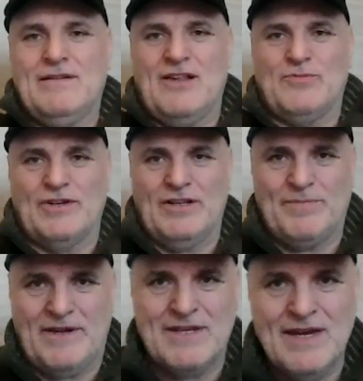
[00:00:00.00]
That's what it'll
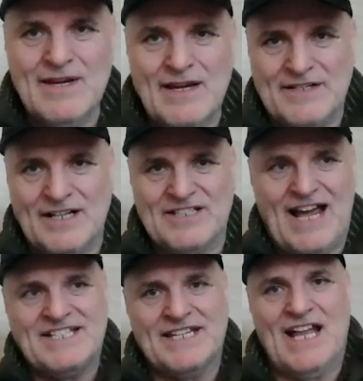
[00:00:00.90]
be until
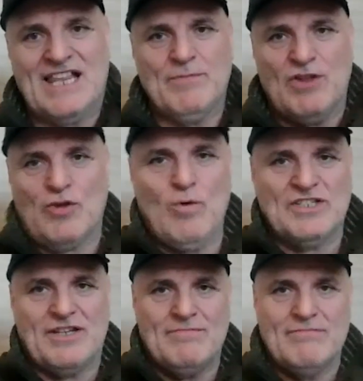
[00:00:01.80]
Tyson gets him and
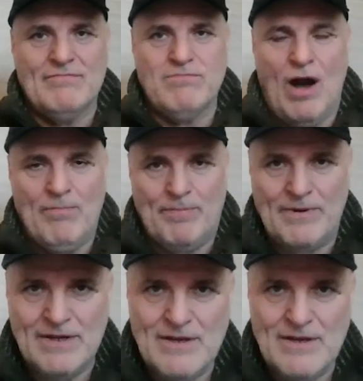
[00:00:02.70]
swats him. Bomb.